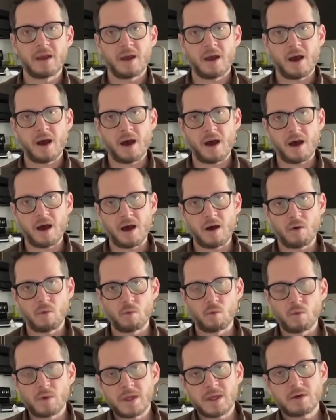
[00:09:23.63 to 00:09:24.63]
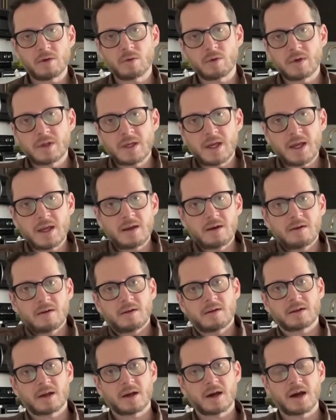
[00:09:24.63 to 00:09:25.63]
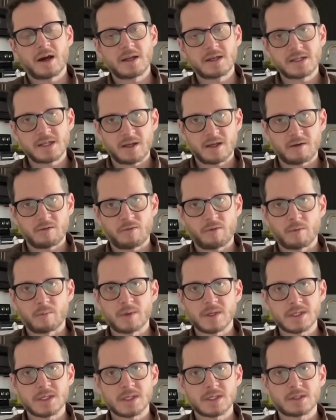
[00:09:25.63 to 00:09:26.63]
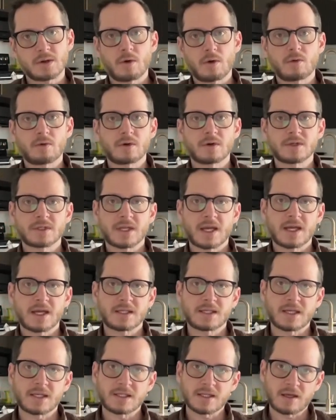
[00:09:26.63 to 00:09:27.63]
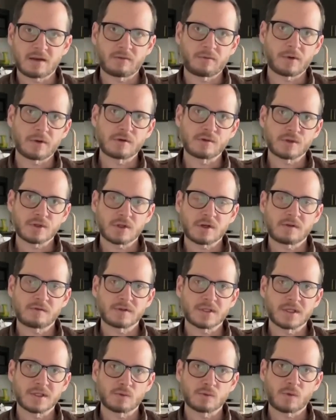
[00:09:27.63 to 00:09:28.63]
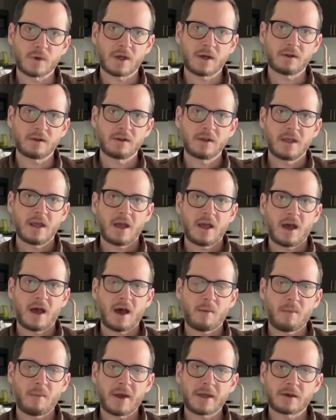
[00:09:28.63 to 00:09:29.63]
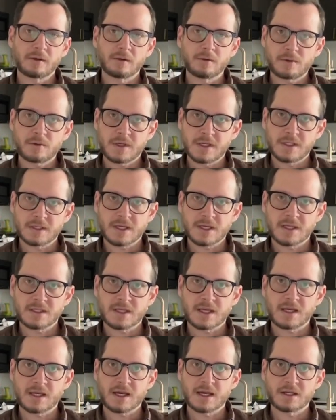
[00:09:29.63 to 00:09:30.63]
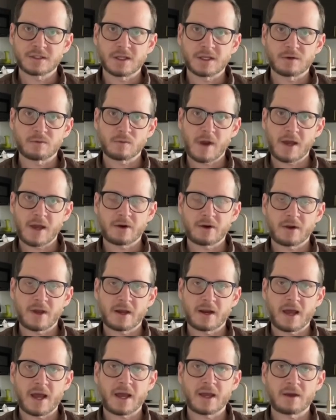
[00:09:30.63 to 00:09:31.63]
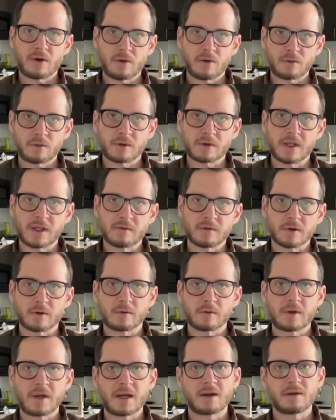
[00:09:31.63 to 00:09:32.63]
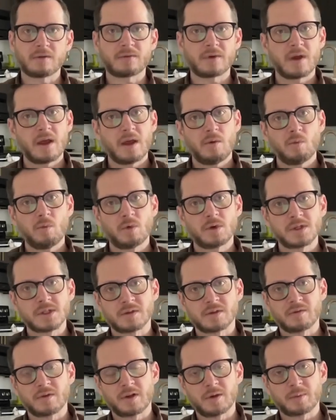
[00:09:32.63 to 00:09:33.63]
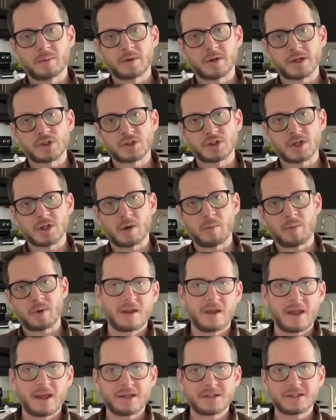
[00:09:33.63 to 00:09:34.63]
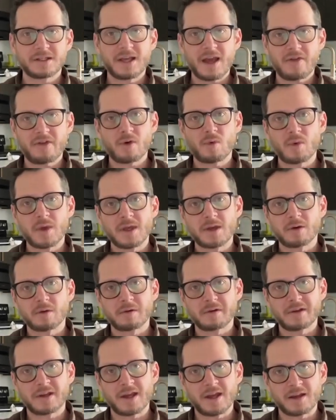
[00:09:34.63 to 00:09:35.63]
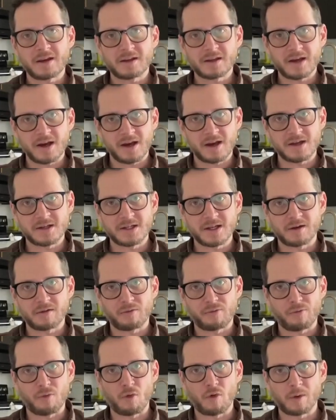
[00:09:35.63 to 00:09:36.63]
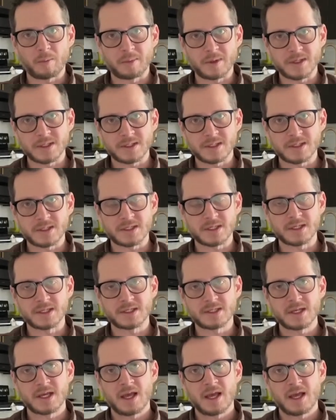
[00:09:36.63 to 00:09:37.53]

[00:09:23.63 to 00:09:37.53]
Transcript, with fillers: Uh, we create content for business owners as a done for you service as well. Uh, Michael Luchies is a content writer, and I own Cleaver Creative, which is a video production company. And together we create content for businesses.